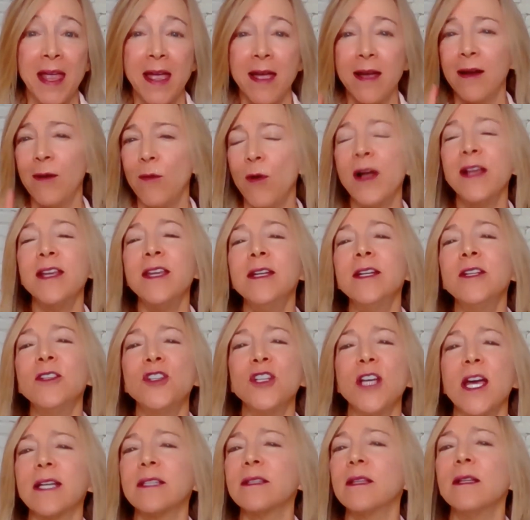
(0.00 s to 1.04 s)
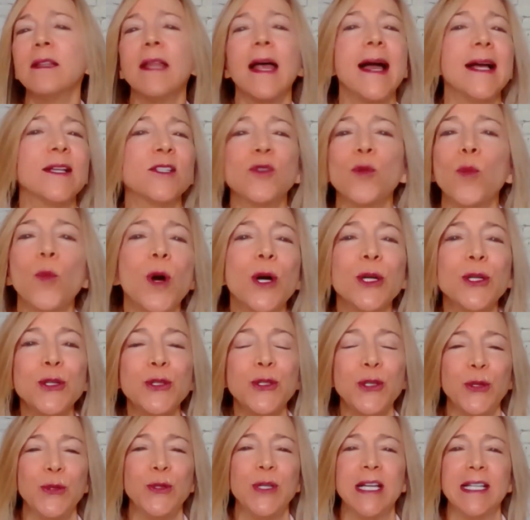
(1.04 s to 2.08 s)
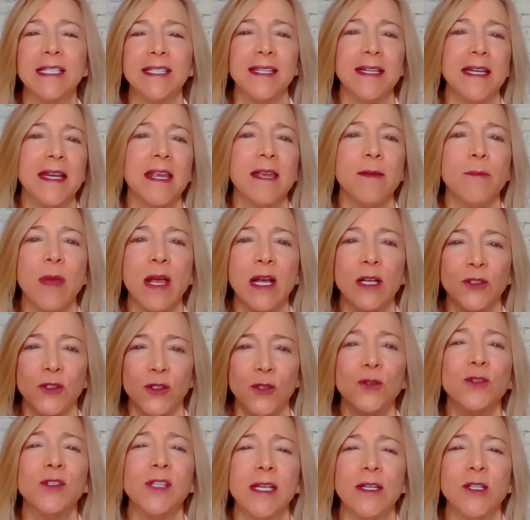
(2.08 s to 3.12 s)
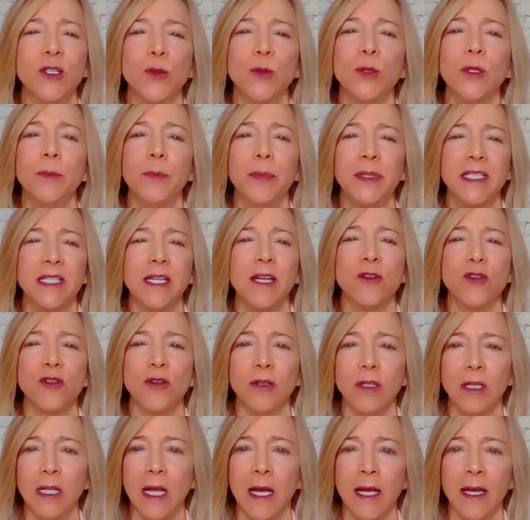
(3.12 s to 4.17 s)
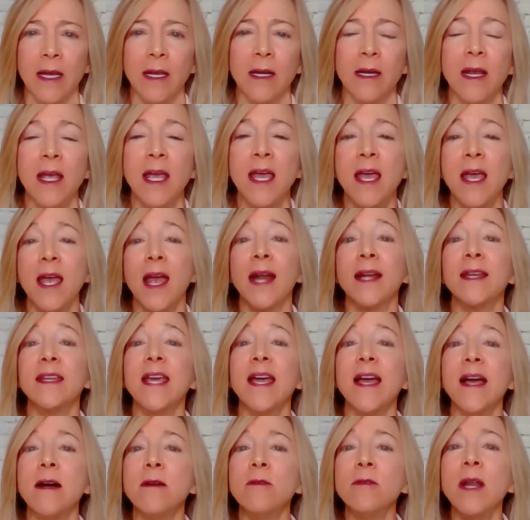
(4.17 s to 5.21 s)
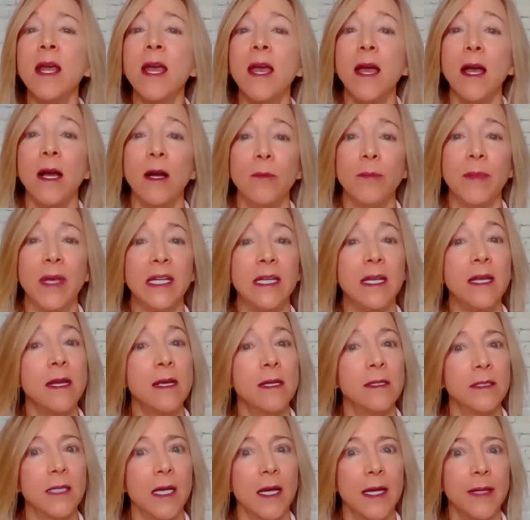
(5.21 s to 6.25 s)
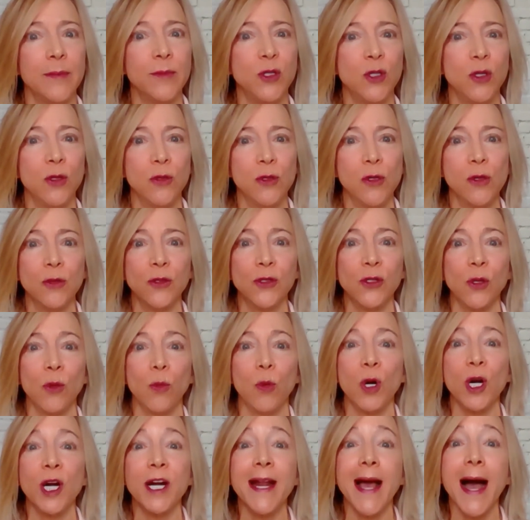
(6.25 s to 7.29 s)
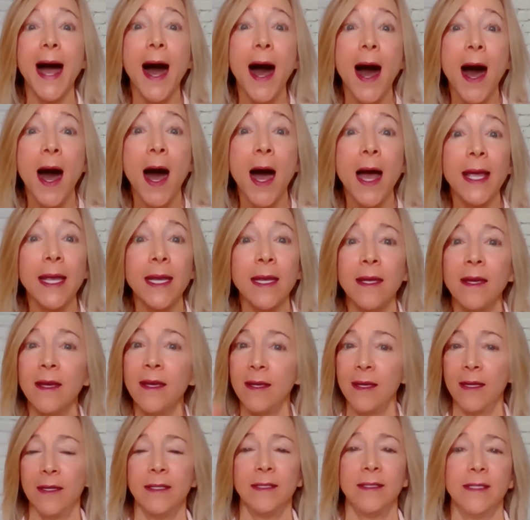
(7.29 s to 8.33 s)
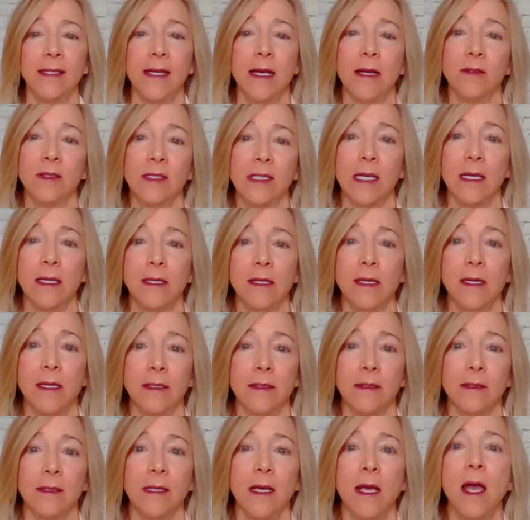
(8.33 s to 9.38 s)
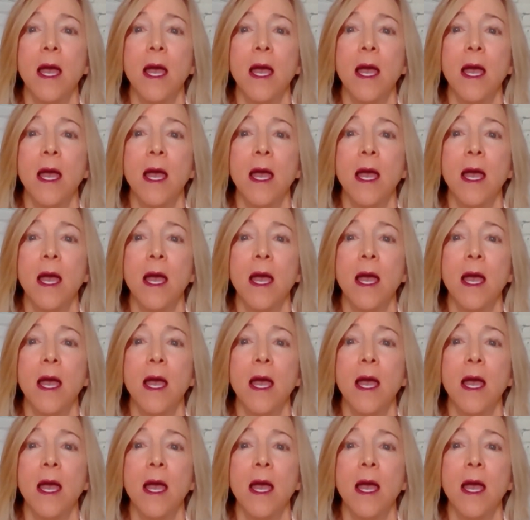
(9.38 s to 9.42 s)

I want you to check the last one or two dozen emails you sent to a potential client and count how many times you use the word I. And it sounds like this.